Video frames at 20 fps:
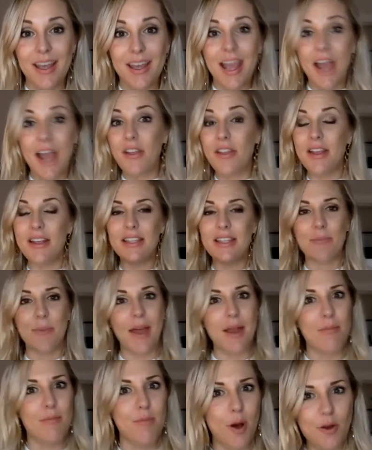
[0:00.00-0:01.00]
And then they
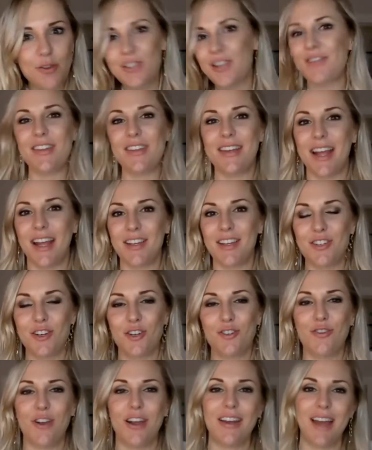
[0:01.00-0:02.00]
spend most of the next year
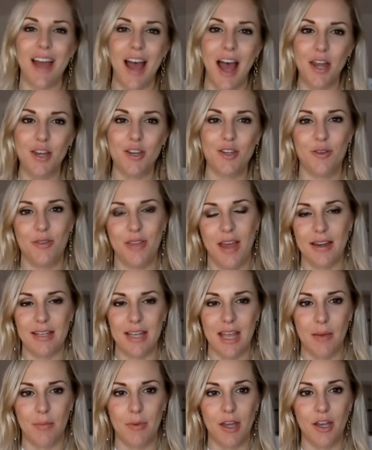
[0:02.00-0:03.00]
trying to undo that
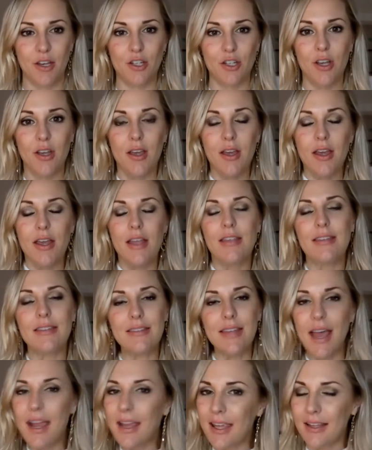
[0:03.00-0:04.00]
damage.
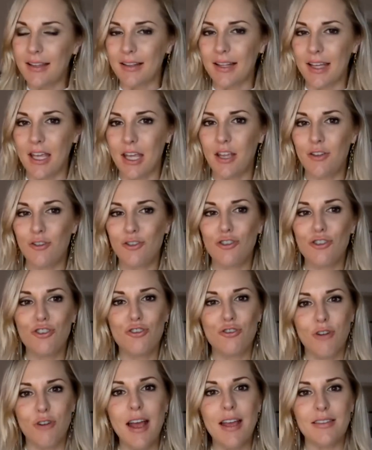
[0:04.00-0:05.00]
Secondly,
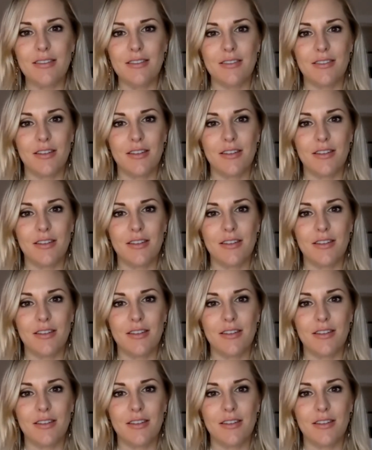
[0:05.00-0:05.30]
stress